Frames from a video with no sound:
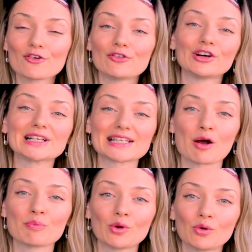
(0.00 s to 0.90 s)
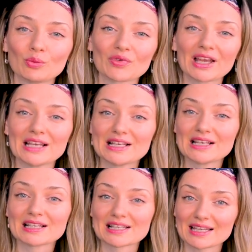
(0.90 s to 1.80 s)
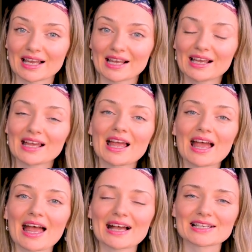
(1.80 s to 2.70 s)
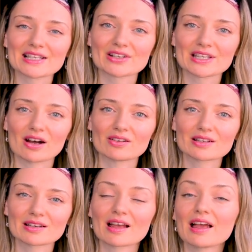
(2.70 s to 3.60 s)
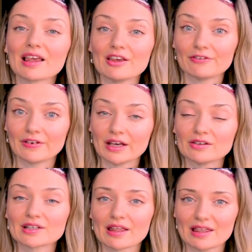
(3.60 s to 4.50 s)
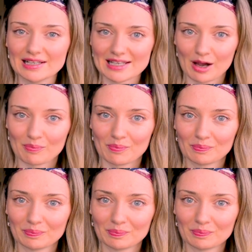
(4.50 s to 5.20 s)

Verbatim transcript: For example, he didn't study, as a result, he failed the exam.